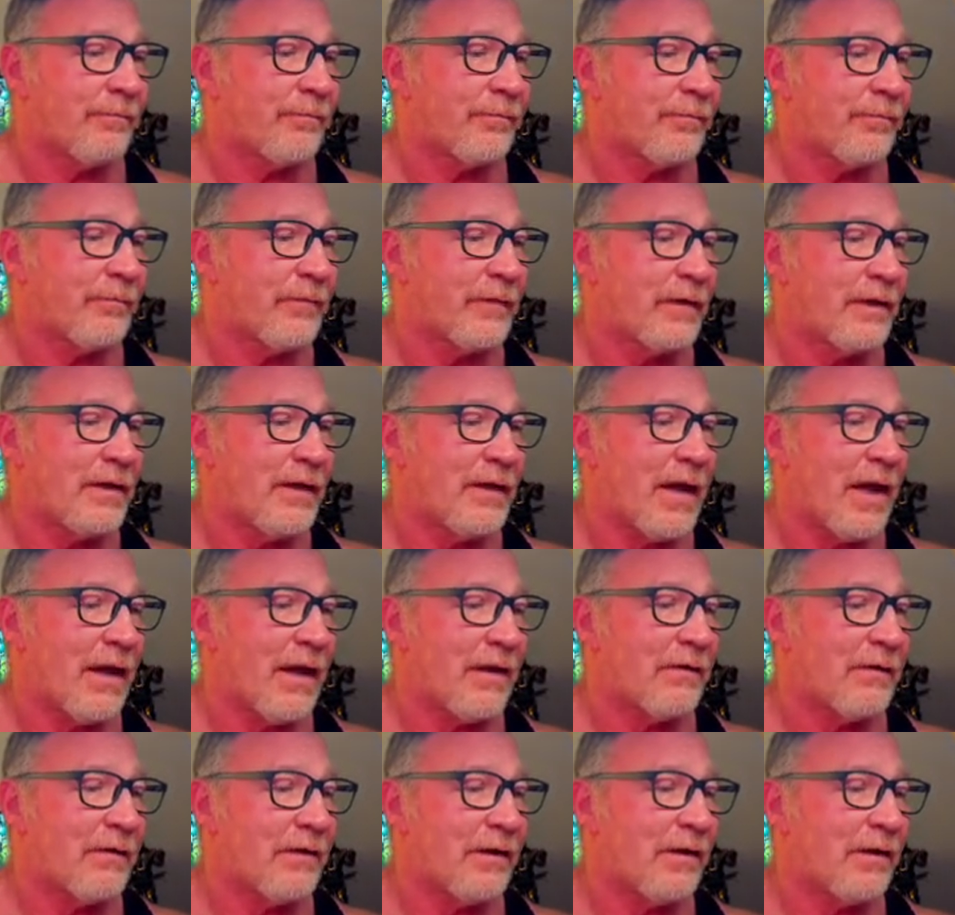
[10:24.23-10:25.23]
yeah,
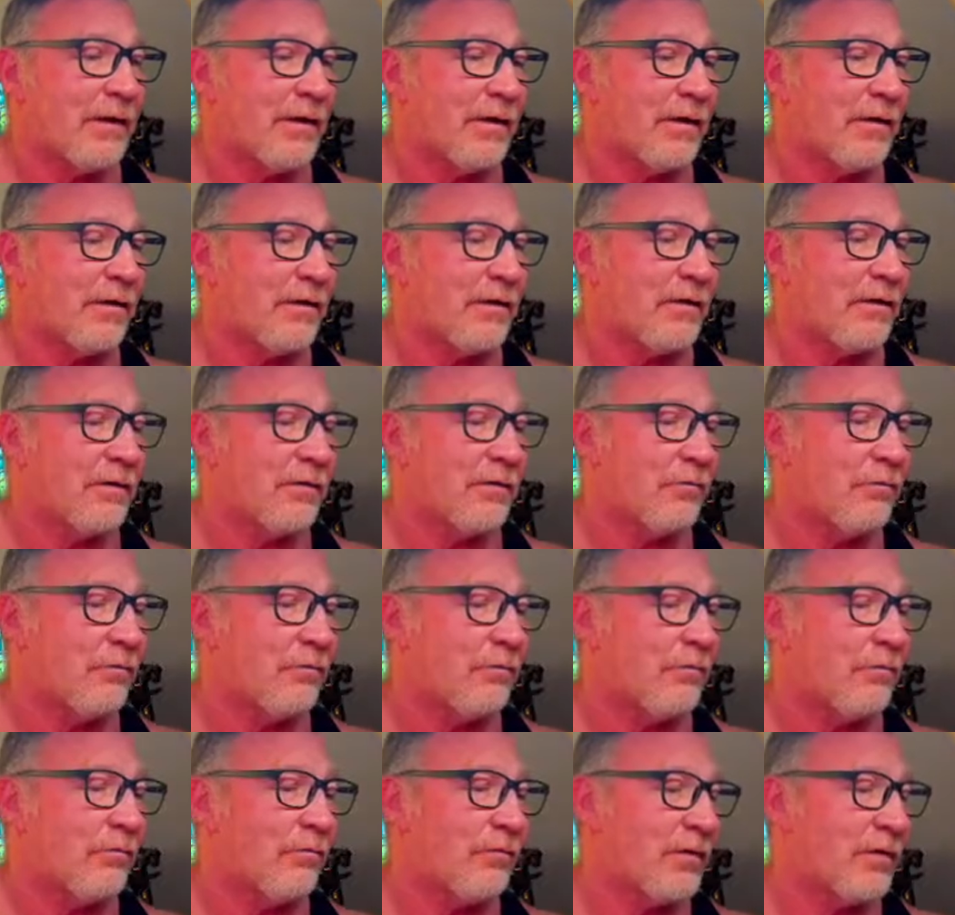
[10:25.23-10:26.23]
and
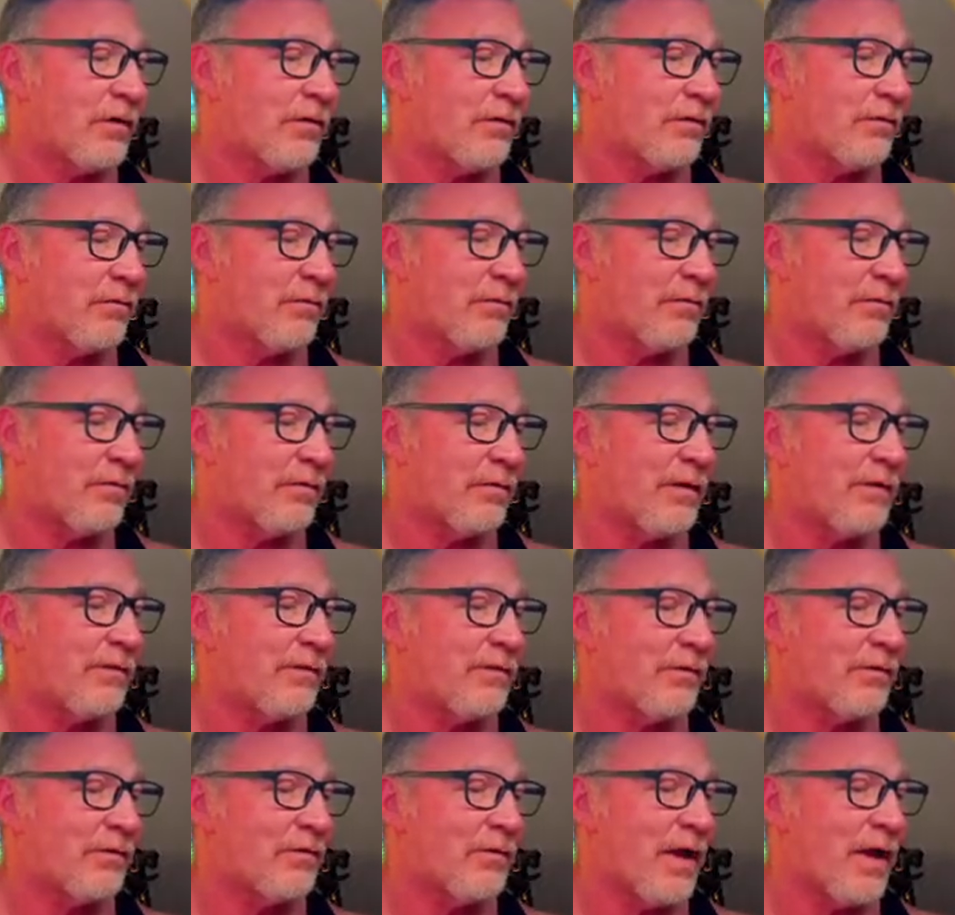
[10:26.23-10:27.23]
this is
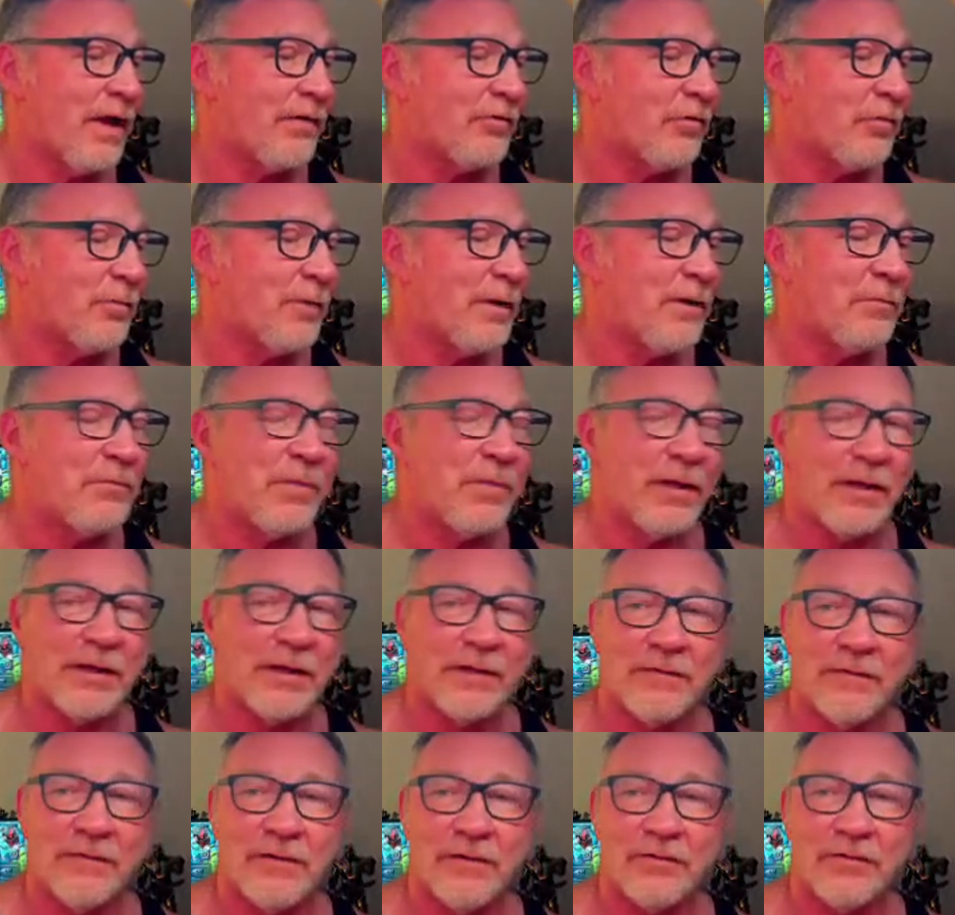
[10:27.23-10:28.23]
not speed paint,
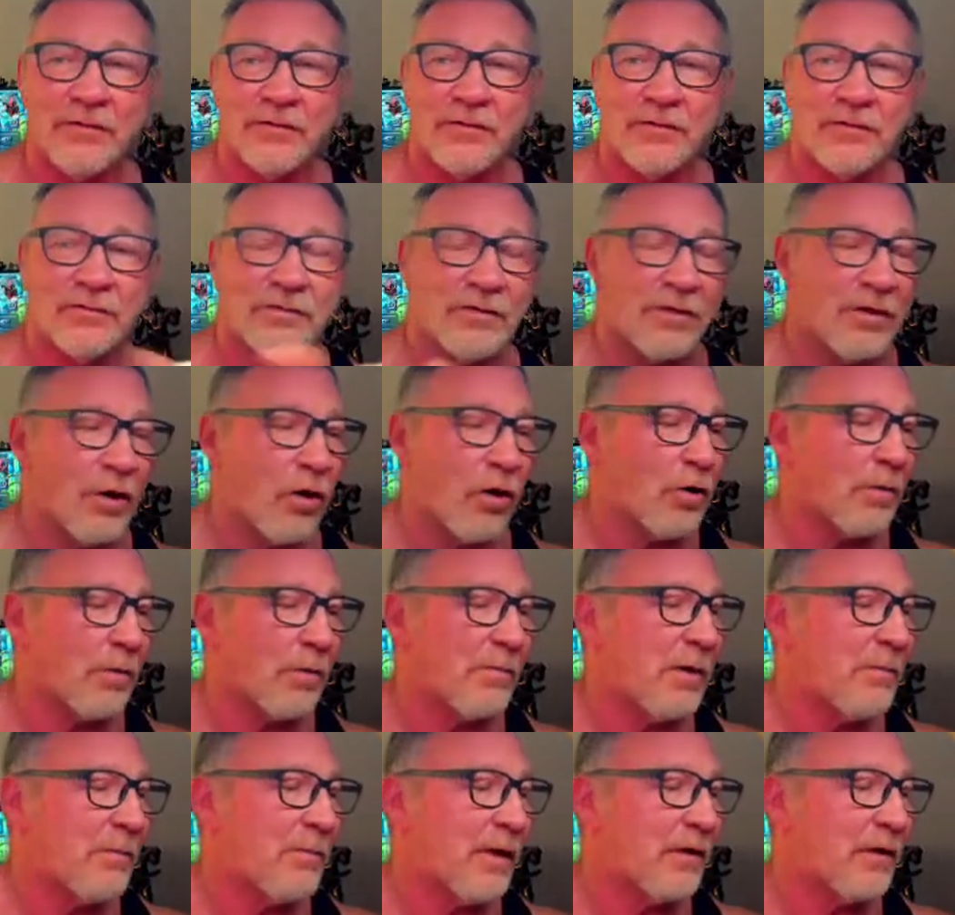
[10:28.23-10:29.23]
this is the army
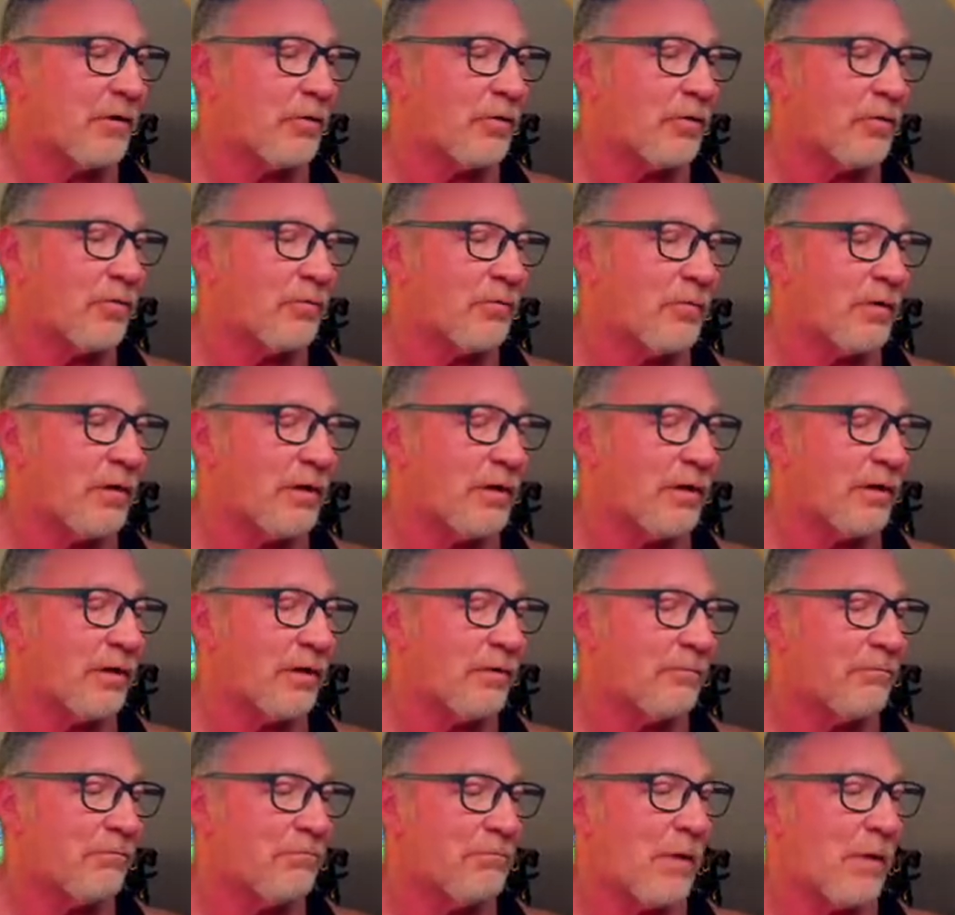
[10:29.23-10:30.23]
painter
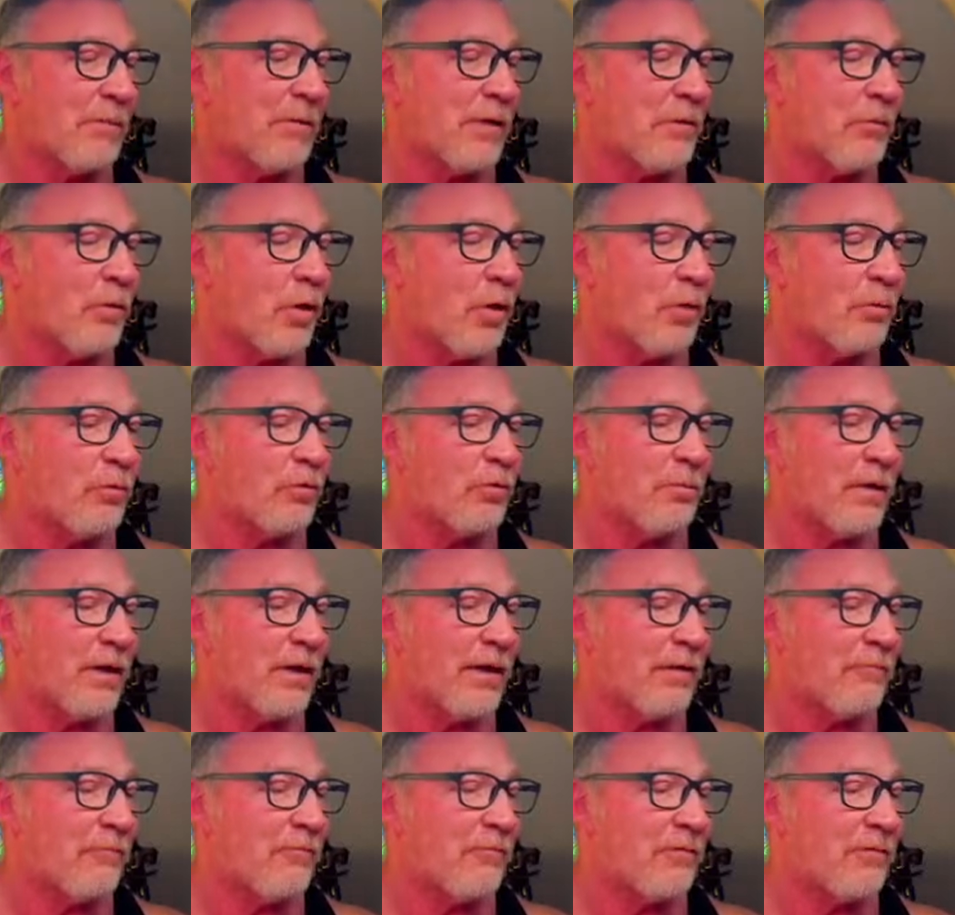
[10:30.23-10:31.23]
mummy robes, but
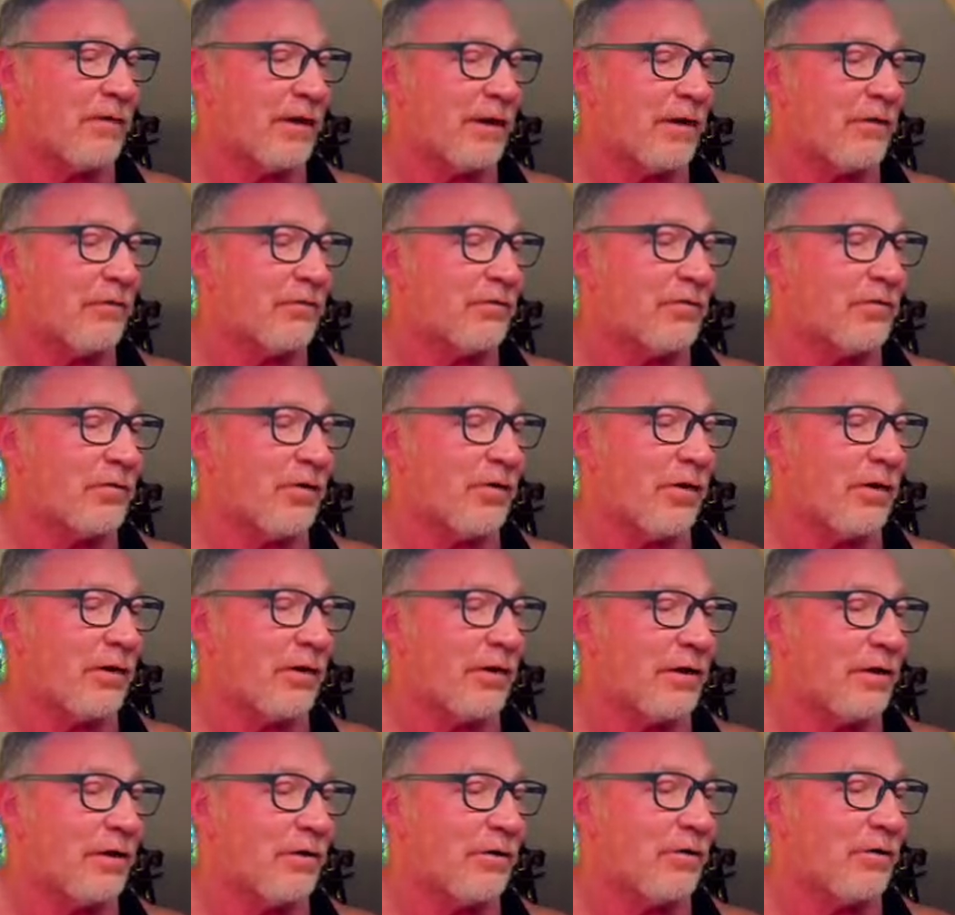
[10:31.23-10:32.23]
everything else on
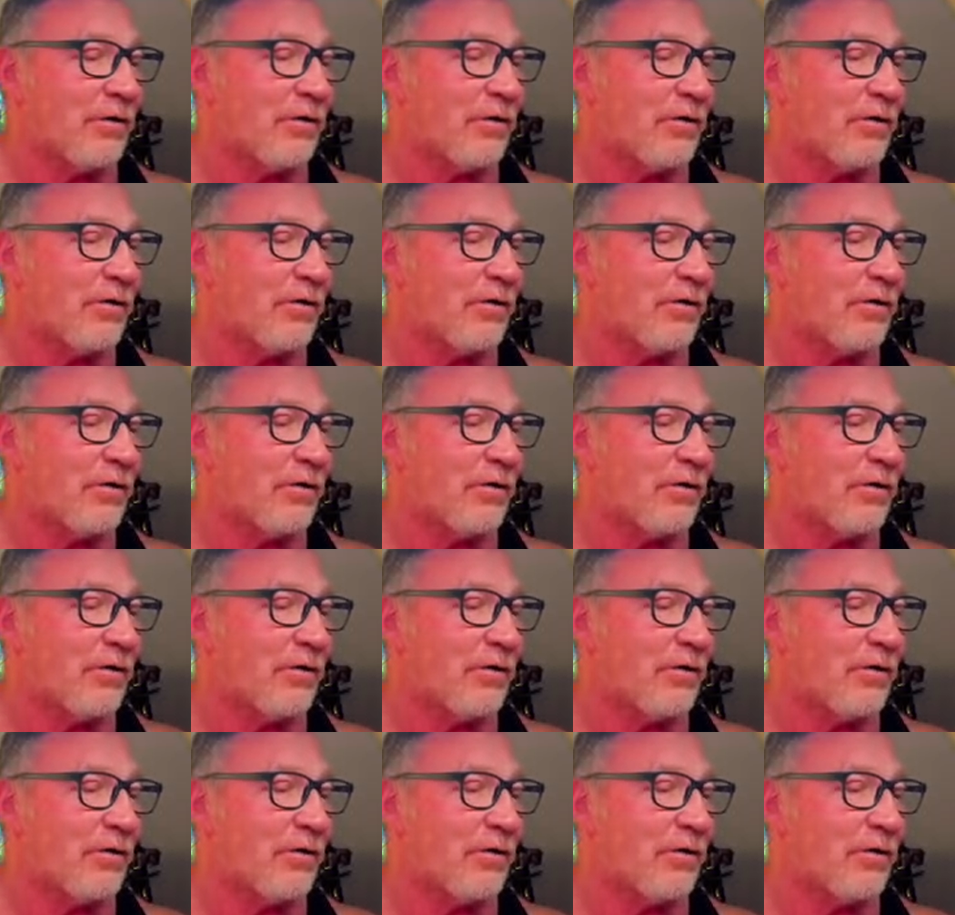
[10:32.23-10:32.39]
here,